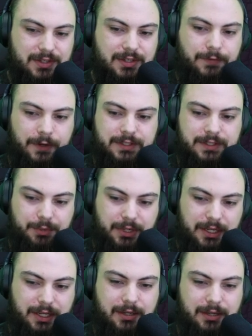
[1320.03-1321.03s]
furnace that we
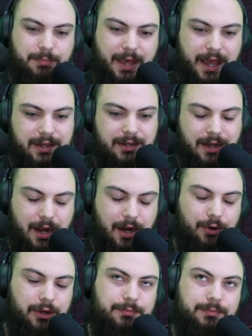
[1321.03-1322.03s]
need back in
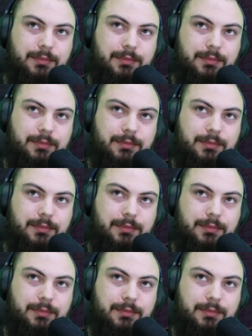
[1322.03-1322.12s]
our